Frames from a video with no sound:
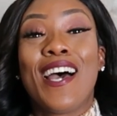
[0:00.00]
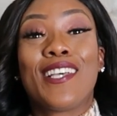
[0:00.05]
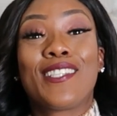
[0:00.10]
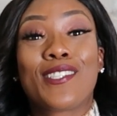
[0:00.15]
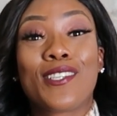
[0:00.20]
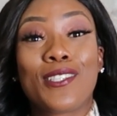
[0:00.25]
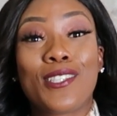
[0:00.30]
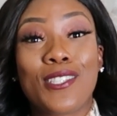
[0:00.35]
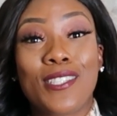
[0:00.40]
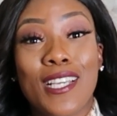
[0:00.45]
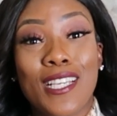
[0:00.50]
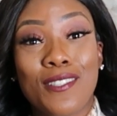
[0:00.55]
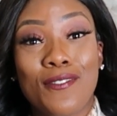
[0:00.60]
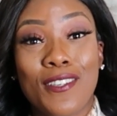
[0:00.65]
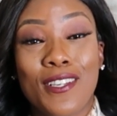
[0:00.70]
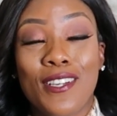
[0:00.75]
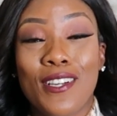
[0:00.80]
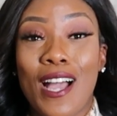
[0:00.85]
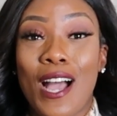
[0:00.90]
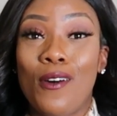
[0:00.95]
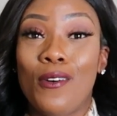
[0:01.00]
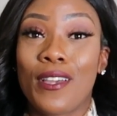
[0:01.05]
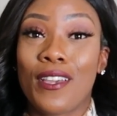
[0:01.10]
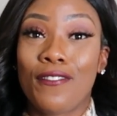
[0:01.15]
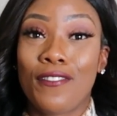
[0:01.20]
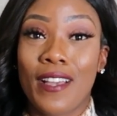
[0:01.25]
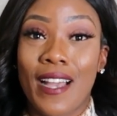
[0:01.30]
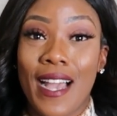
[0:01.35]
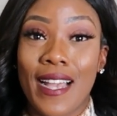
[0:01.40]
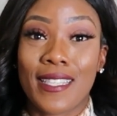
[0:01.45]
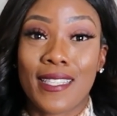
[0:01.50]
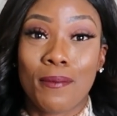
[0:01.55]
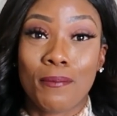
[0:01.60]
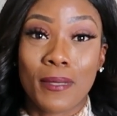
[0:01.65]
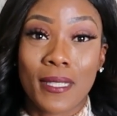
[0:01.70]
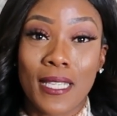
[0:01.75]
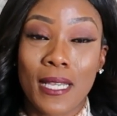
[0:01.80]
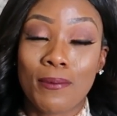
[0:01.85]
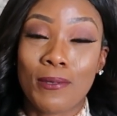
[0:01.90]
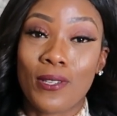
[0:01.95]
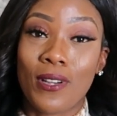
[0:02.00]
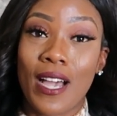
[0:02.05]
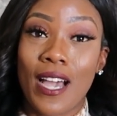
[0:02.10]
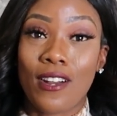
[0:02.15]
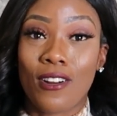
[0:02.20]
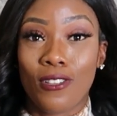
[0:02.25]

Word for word: So today's video, I'll give you guys some tips on how